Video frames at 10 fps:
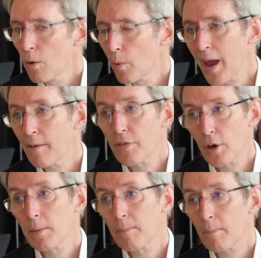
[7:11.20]
we have
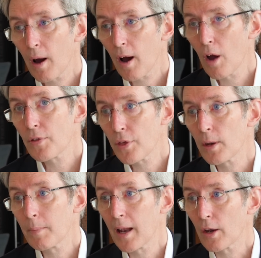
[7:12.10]
30, over
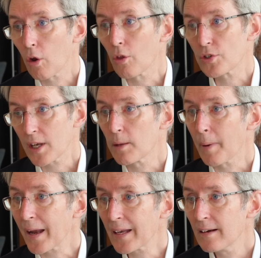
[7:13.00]
$30 million in the
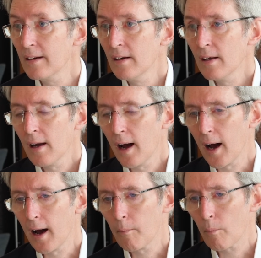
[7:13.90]
bank, mm-hmm.
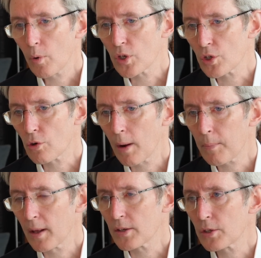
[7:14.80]
um, which is a great
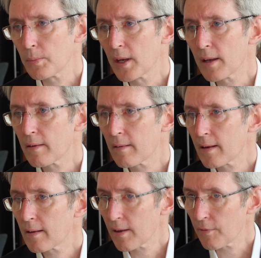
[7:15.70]
place to be
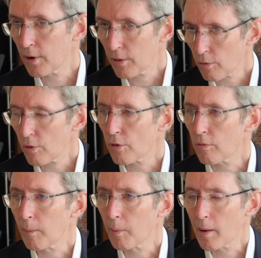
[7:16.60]
given the
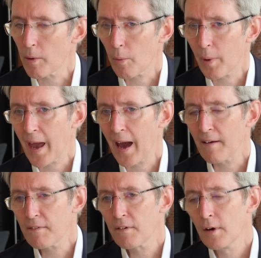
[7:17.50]
runway that we
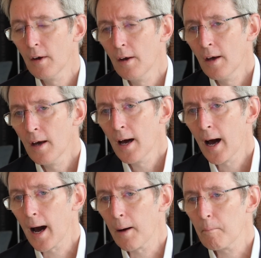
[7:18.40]
have.
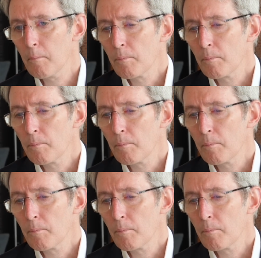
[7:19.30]
Um,